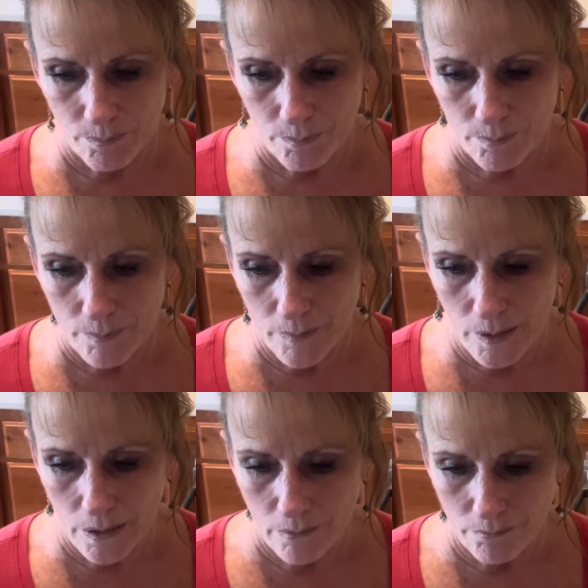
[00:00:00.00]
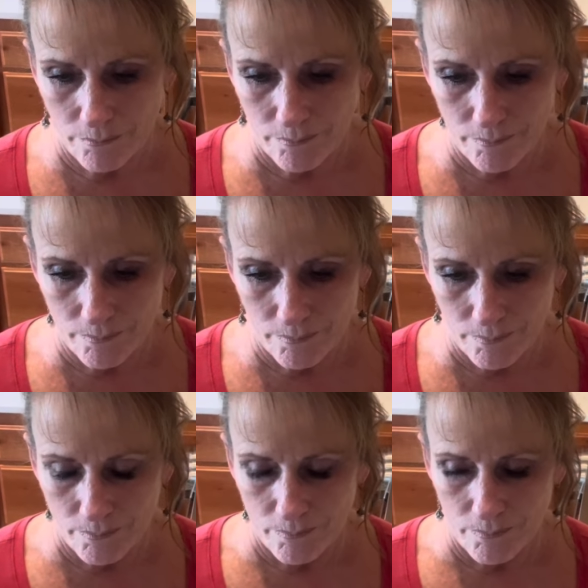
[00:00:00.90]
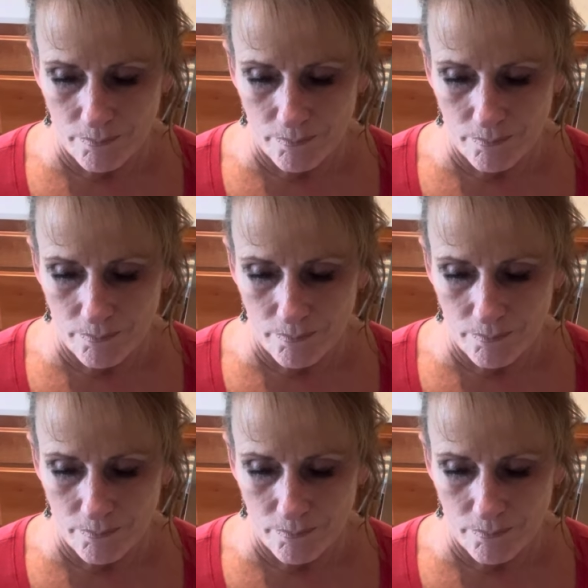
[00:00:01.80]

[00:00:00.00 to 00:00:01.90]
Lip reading: (silence)